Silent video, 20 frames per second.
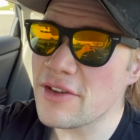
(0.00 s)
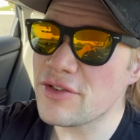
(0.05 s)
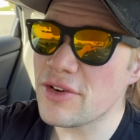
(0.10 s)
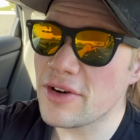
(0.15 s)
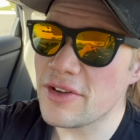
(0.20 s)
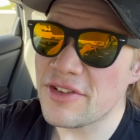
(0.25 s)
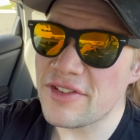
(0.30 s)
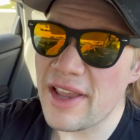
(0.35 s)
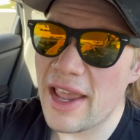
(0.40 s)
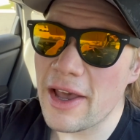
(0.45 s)
are
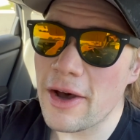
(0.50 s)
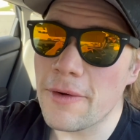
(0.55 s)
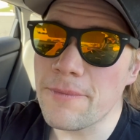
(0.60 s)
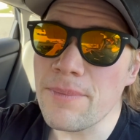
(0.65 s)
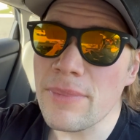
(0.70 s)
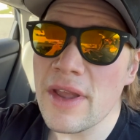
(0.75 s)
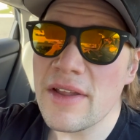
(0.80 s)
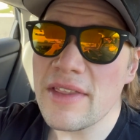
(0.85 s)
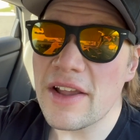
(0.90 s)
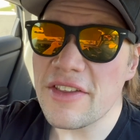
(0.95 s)
on sale.
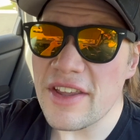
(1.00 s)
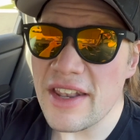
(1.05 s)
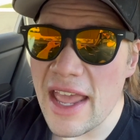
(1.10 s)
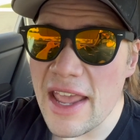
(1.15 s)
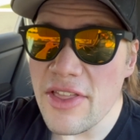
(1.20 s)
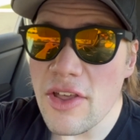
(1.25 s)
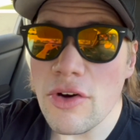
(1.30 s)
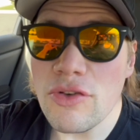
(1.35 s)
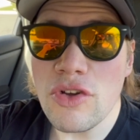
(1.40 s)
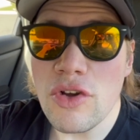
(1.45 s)
Now
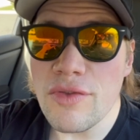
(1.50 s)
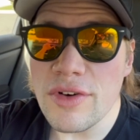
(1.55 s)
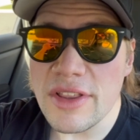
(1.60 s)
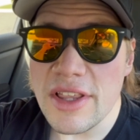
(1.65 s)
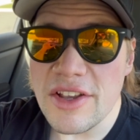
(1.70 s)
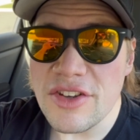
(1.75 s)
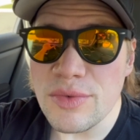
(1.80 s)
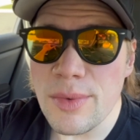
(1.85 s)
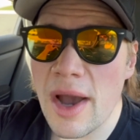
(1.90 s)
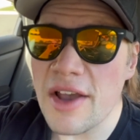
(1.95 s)
today though, new
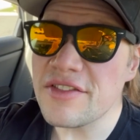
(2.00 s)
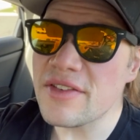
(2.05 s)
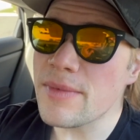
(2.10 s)
release-wise,